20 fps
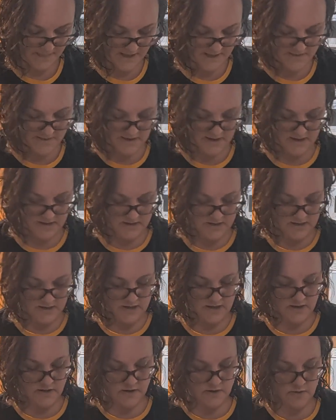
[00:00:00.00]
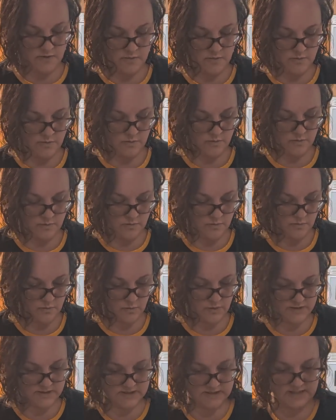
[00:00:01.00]
And then
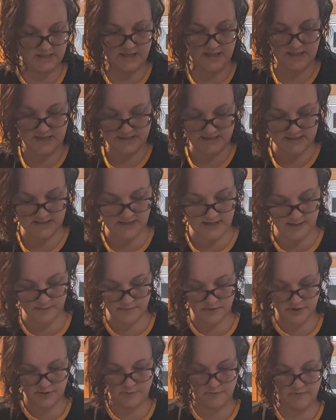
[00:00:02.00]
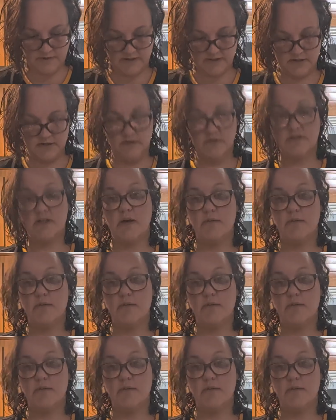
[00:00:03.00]
once that's done, I'm gonna move on to those.